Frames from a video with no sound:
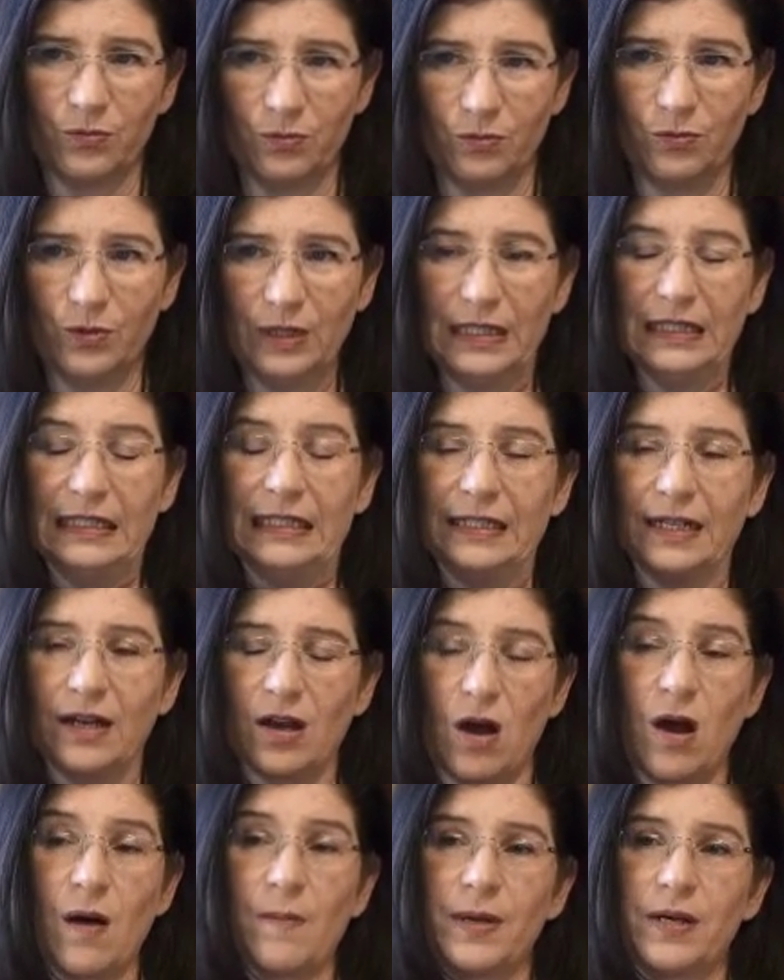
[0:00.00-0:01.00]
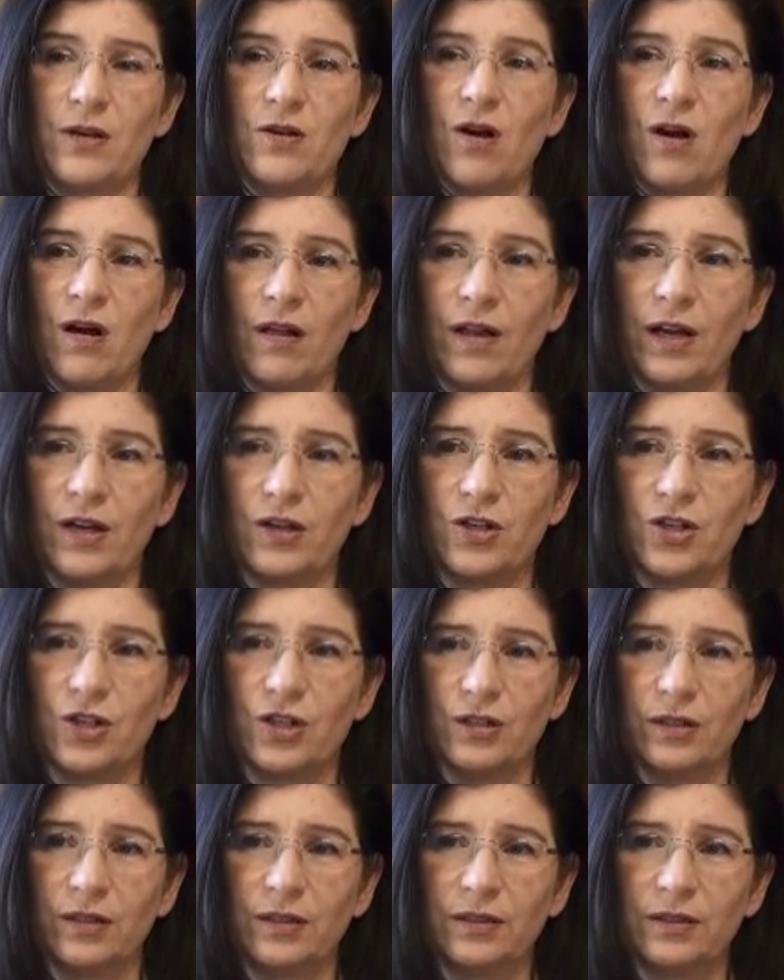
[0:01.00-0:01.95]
really common knowledge.